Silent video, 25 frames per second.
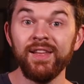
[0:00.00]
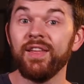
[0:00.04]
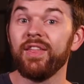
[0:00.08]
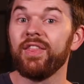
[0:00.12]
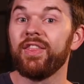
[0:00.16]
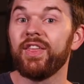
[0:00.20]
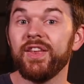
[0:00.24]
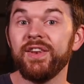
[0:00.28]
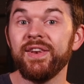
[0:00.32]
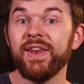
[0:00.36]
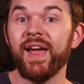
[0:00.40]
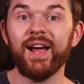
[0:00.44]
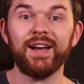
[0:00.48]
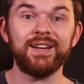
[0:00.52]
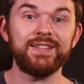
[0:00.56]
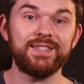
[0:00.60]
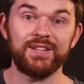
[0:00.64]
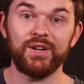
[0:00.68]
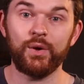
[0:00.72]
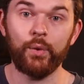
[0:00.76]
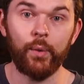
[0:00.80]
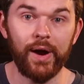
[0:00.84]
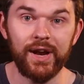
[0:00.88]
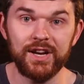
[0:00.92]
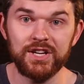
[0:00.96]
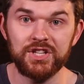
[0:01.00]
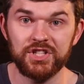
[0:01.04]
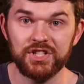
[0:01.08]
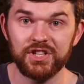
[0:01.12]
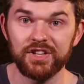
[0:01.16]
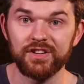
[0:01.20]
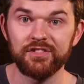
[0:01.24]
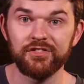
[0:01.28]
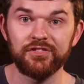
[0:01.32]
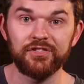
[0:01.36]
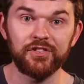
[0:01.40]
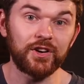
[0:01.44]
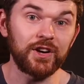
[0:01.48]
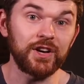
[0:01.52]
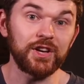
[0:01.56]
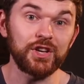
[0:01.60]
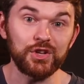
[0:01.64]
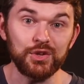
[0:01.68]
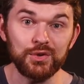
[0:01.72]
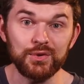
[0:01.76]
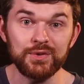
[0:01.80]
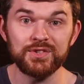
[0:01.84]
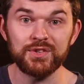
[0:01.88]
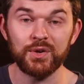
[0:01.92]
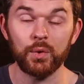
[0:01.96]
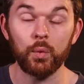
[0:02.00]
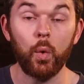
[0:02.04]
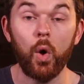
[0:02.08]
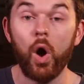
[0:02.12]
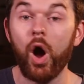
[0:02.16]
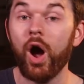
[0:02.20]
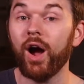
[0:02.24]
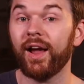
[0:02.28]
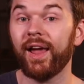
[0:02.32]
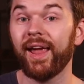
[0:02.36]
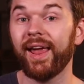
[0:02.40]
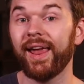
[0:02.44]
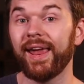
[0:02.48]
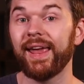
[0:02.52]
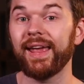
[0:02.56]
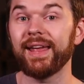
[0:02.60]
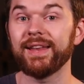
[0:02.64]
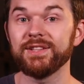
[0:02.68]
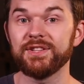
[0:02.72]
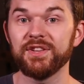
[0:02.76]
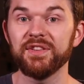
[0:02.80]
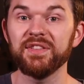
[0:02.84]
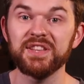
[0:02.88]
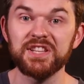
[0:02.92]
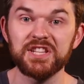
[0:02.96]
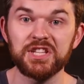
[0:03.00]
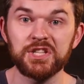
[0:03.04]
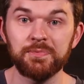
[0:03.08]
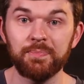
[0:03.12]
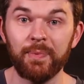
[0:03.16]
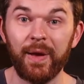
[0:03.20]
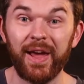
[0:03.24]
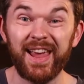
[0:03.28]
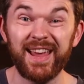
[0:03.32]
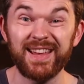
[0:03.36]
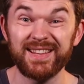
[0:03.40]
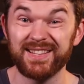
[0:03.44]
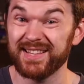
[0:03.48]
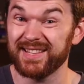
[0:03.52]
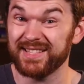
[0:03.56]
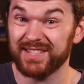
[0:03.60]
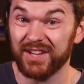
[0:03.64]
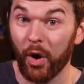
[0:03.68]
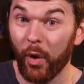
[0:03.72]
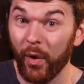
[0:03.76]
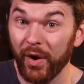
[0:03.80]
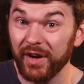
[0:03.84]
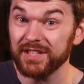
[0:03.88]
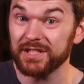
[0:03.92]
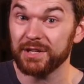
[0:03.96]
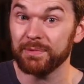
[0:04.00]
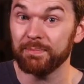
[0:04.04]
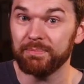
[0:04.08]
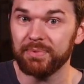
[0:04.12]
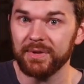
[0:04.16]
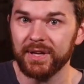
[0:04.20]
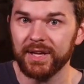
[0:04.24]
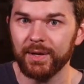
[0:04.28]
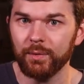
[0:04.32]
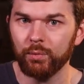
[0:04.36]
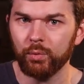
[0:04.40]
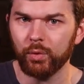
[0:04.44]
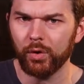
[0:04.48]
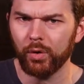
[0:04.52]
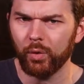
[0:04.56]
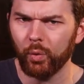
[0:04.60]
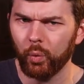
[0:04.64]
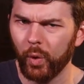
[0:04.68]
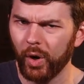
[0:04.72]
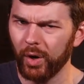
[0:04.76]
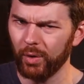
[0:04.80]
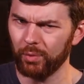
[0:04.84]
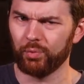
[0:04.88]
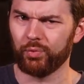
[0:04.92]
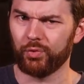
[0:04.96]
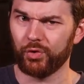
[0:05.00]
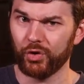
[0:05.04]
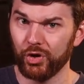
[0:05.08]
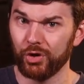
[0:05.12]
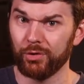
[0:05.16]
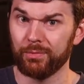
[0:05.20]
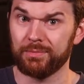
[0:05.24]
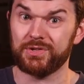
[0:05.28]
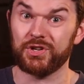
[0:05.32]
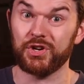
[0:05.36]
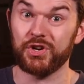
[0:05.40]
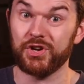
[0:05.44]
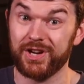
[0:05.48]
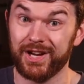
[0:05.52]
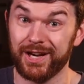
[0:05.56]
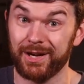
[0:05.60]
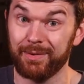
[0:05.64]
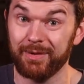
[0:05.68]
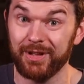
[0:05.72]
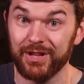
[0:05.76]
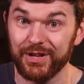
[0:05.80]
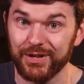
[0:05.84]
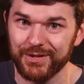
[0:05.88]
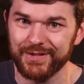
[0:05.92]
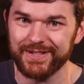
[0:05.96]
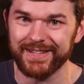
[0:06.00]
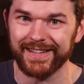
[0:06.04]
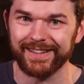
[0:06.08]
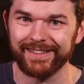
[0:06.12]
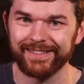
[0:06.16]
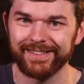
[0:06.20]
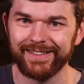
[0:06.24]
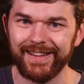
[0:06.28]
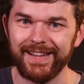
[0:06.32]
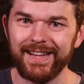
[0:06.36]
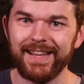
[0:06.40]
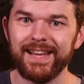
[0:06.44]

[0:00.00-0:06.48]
The next question for a user walking into this space is going to be, well, what rooms are you gonna be using?